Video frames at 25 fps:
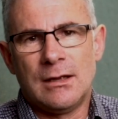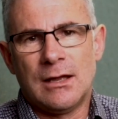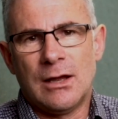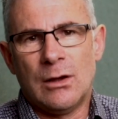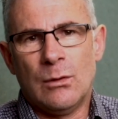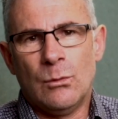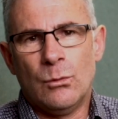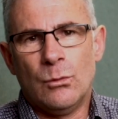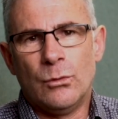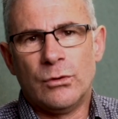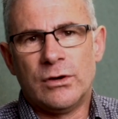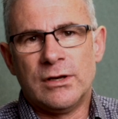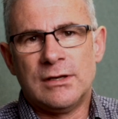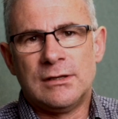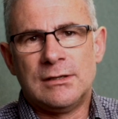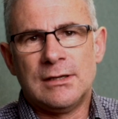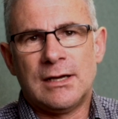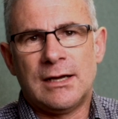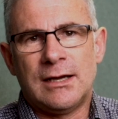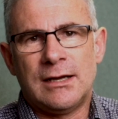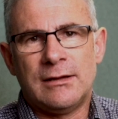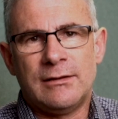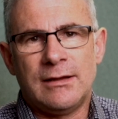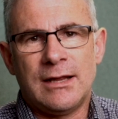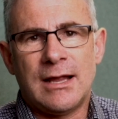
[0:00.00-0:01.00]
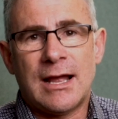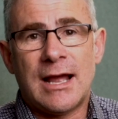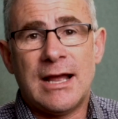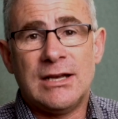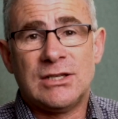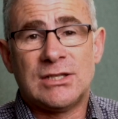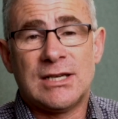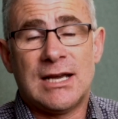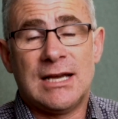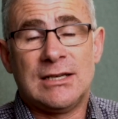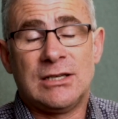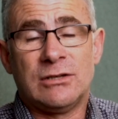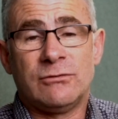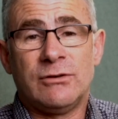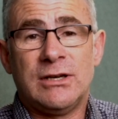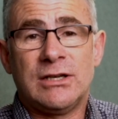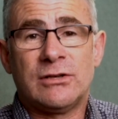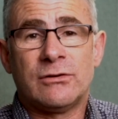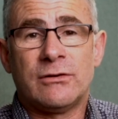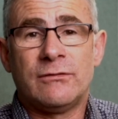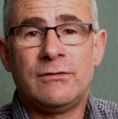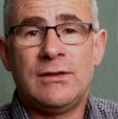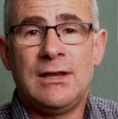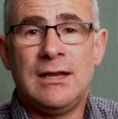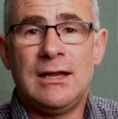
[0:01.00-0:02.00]
awarded the HR
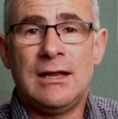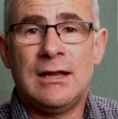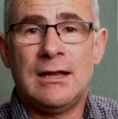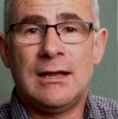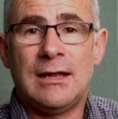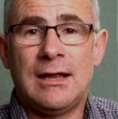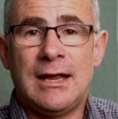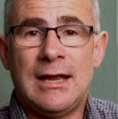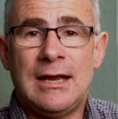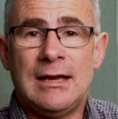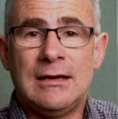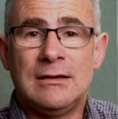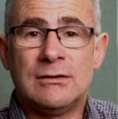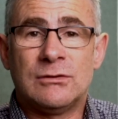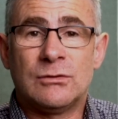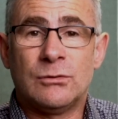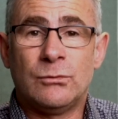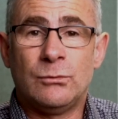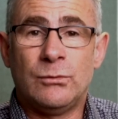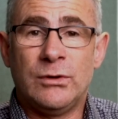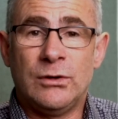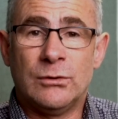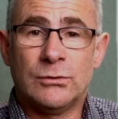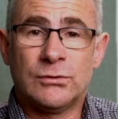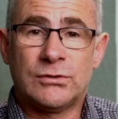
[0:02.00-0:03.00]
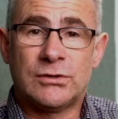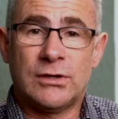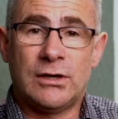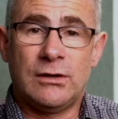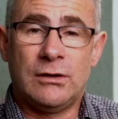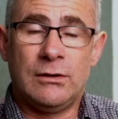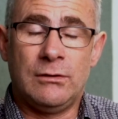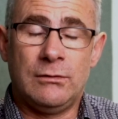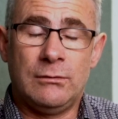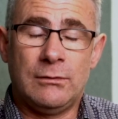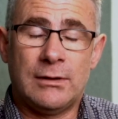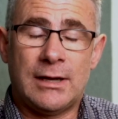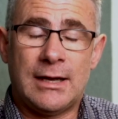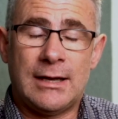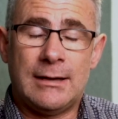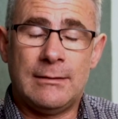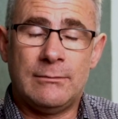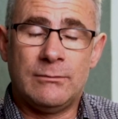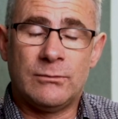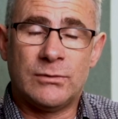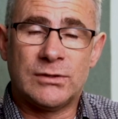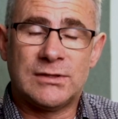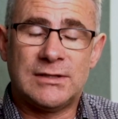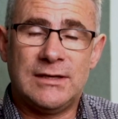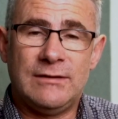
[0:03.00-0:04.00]
Director of the Year, and we also
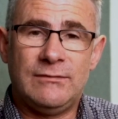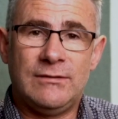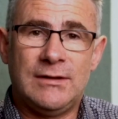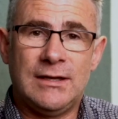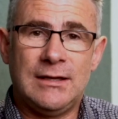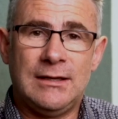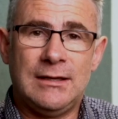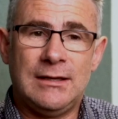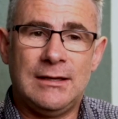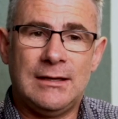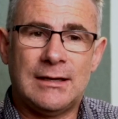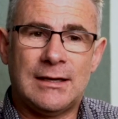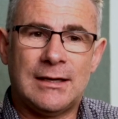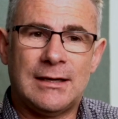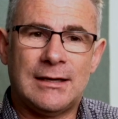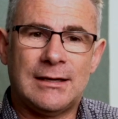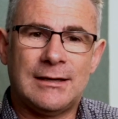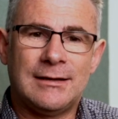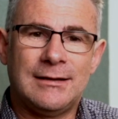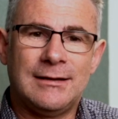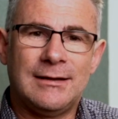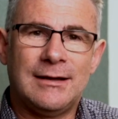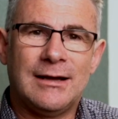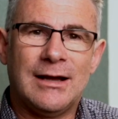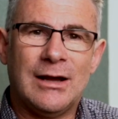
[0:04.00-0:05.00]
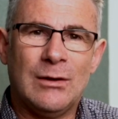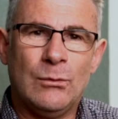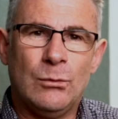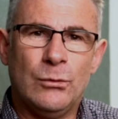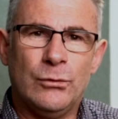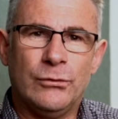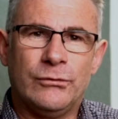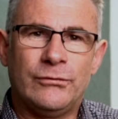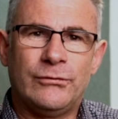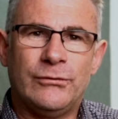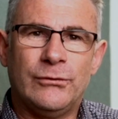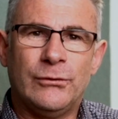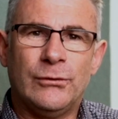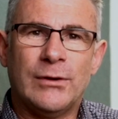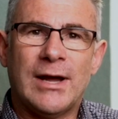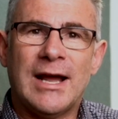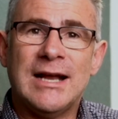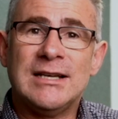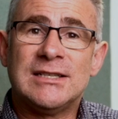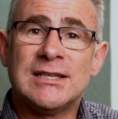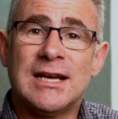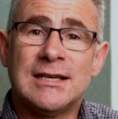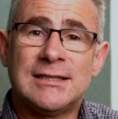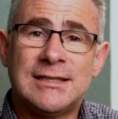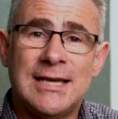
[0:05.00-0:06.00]
received the award for
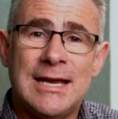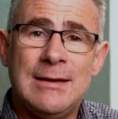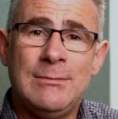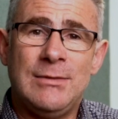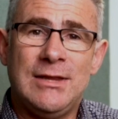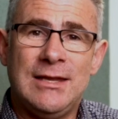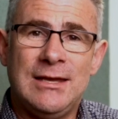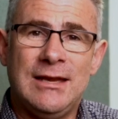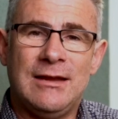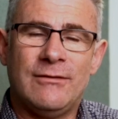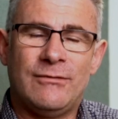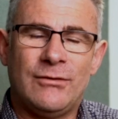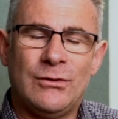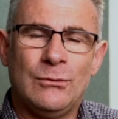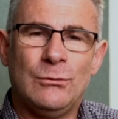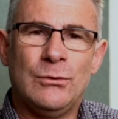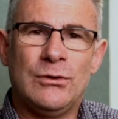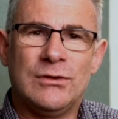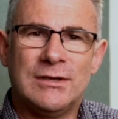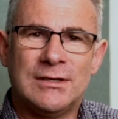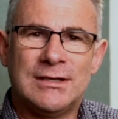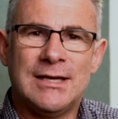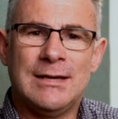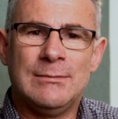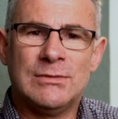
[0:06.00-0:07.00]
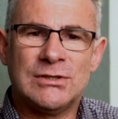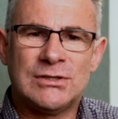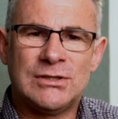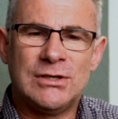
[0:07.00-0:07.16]
HR Team of the Year for the work the team is